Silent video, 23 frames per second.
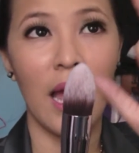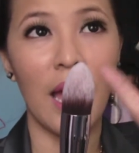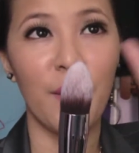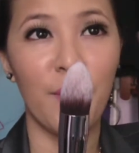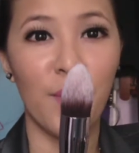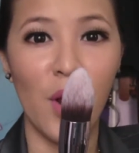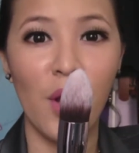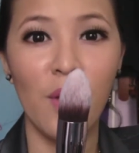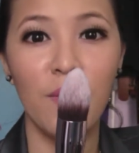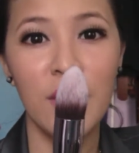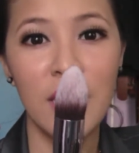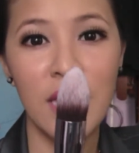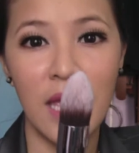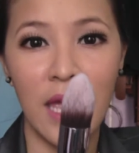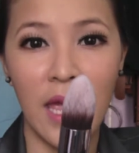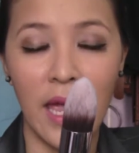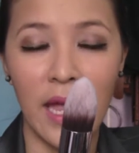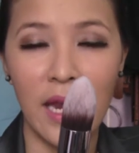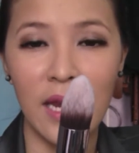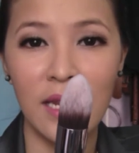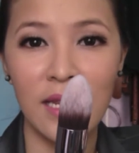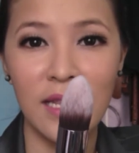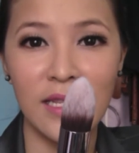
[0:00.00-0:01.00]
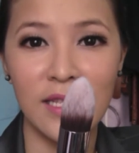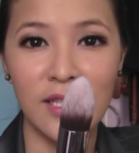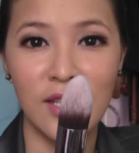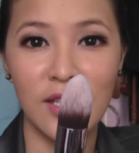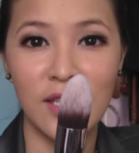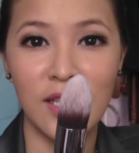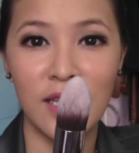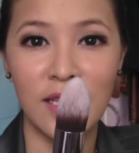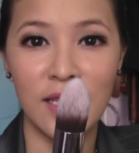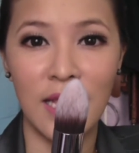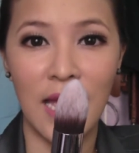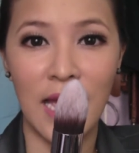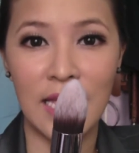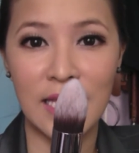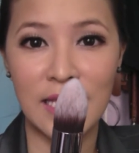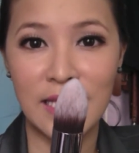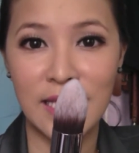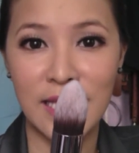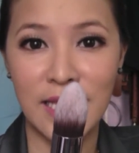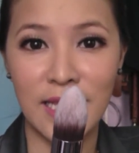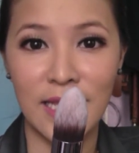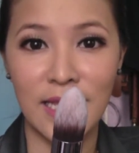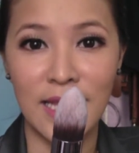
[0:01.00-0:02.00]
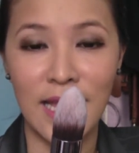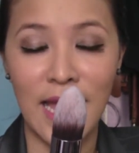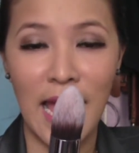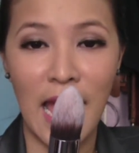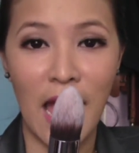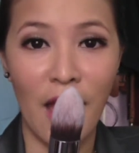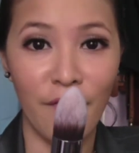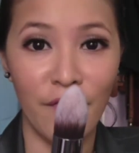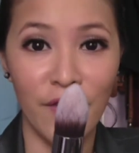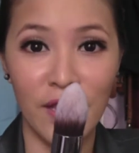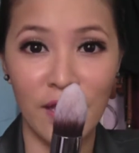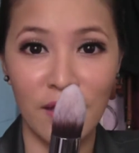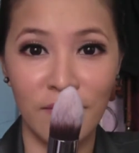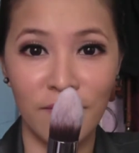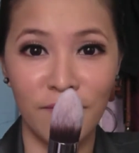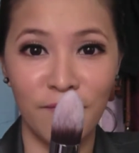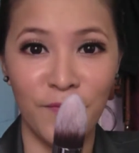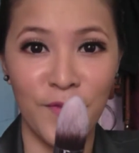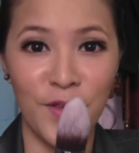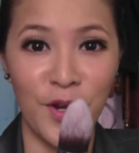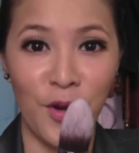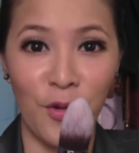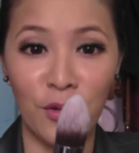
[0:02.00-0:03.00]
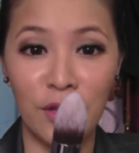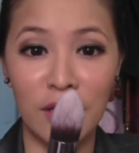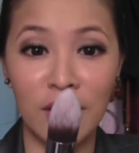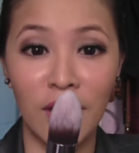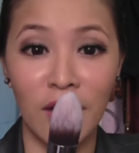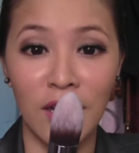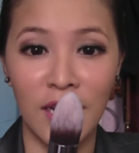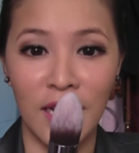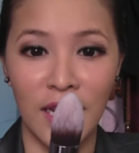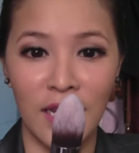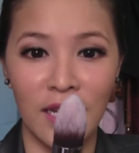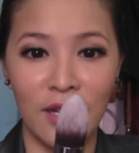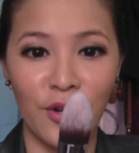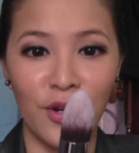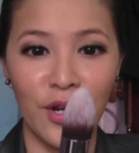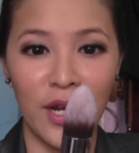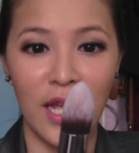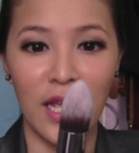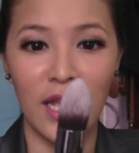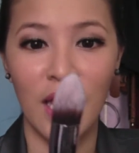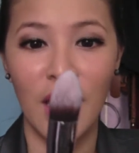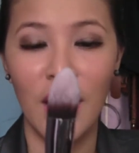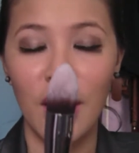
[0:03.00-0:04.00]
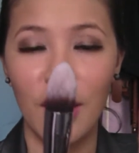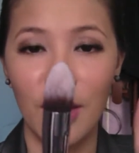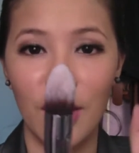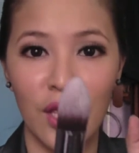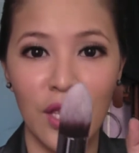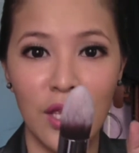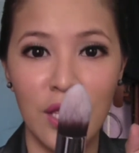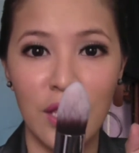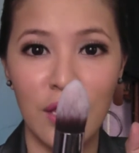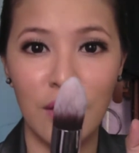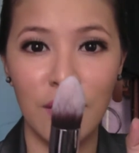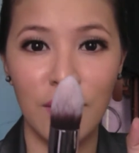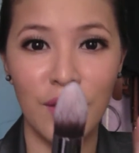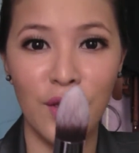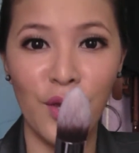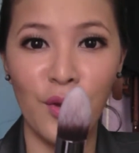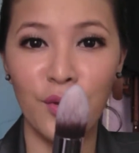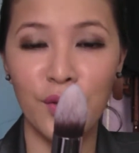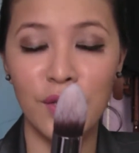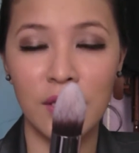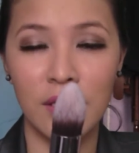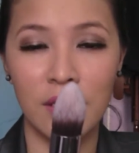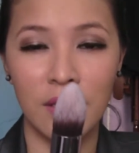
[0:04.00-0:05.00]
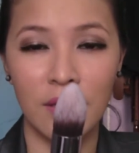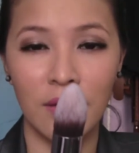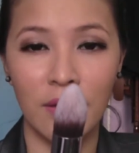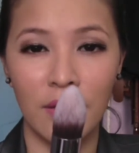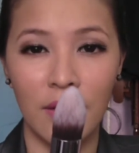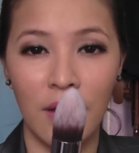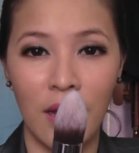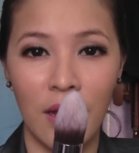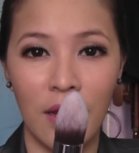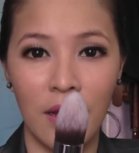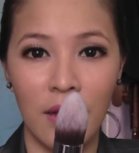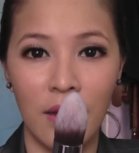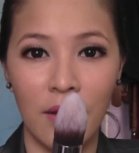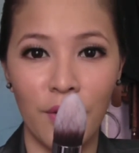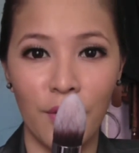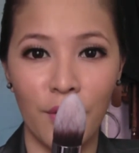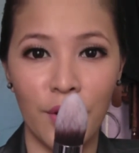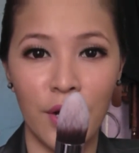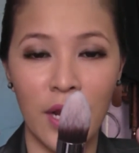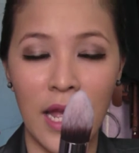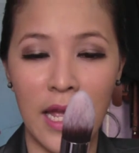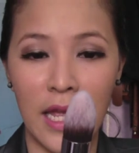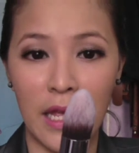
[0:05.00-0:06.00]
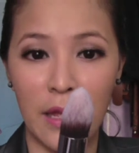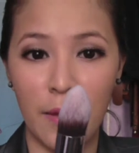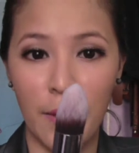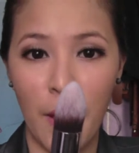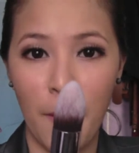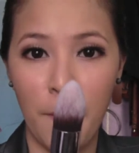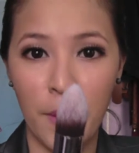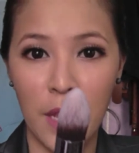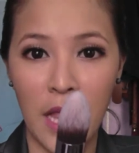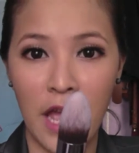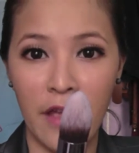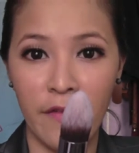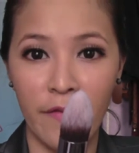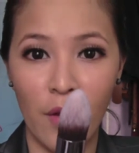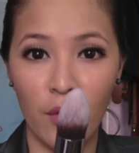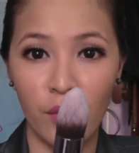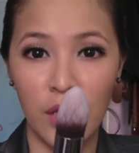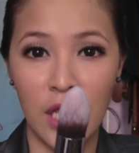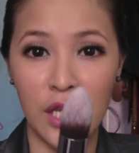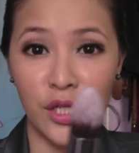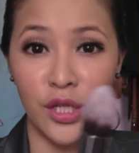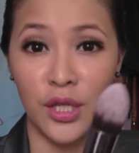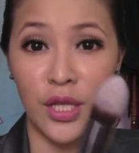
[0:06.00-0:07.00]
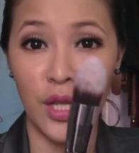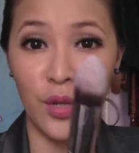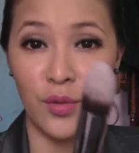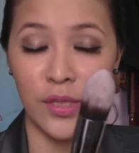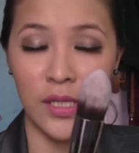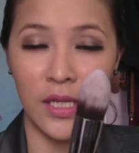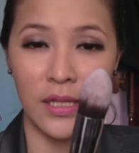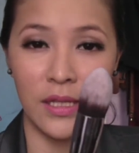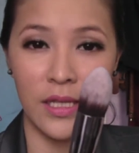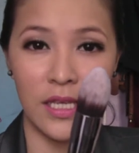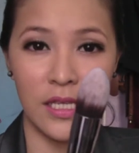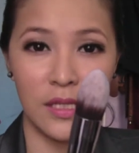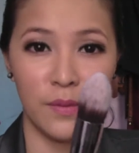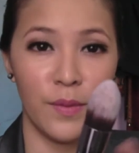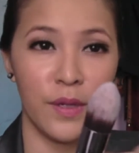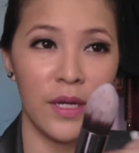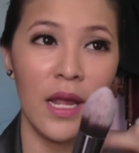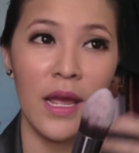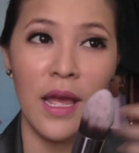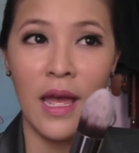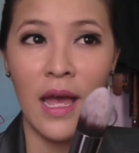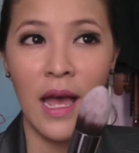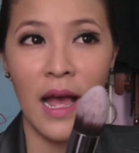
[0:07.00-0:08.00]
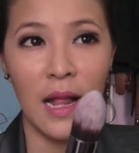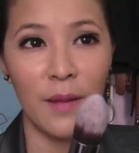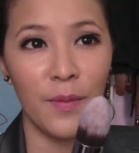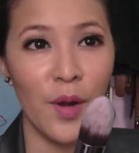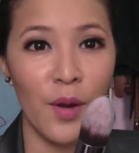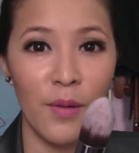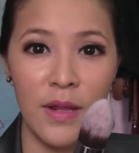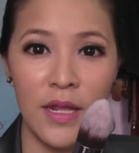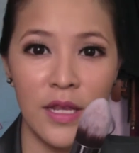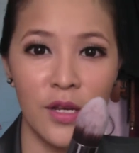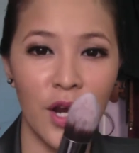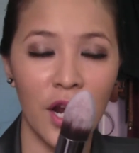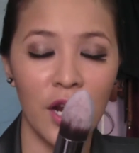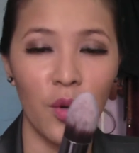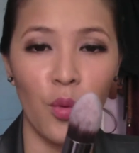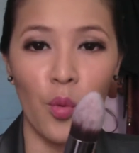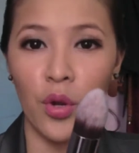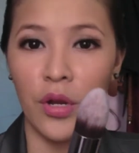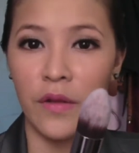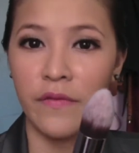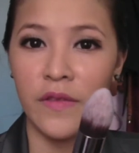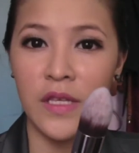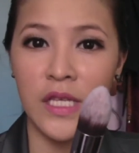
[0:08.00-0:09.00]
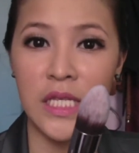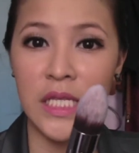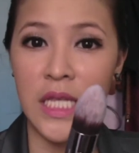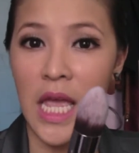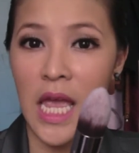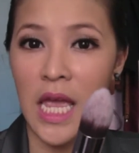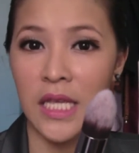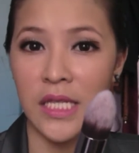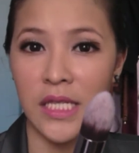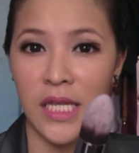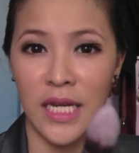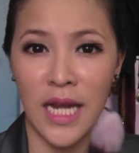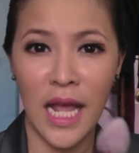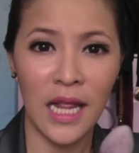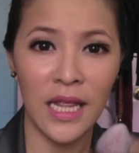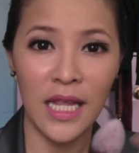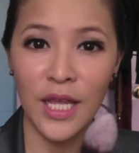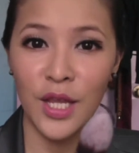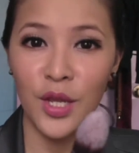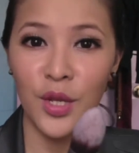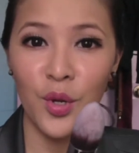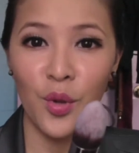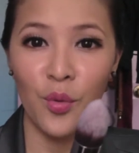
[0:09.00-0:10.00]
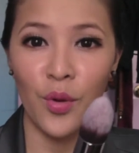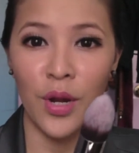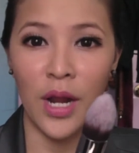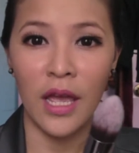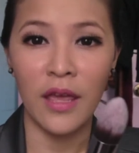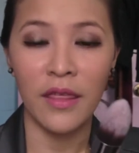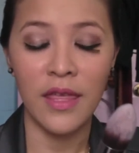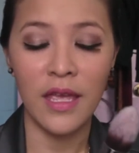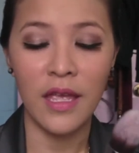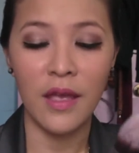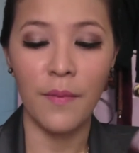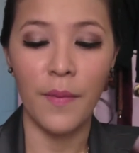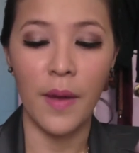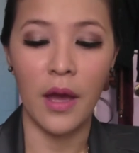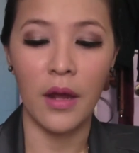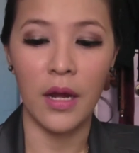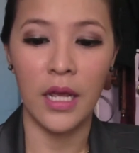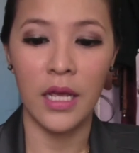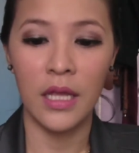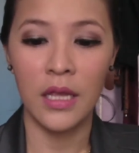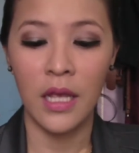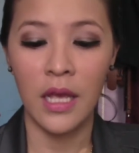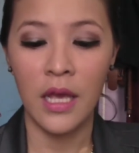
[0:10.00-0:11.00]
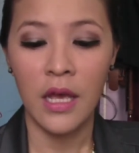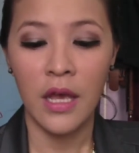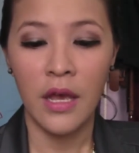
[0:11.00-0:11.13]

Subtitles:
I probably can, it's just that I still haven't, you know, done it, or like use or like apply foundation using this, but I'll probably try it one of these days and I'll let you know what I think about it.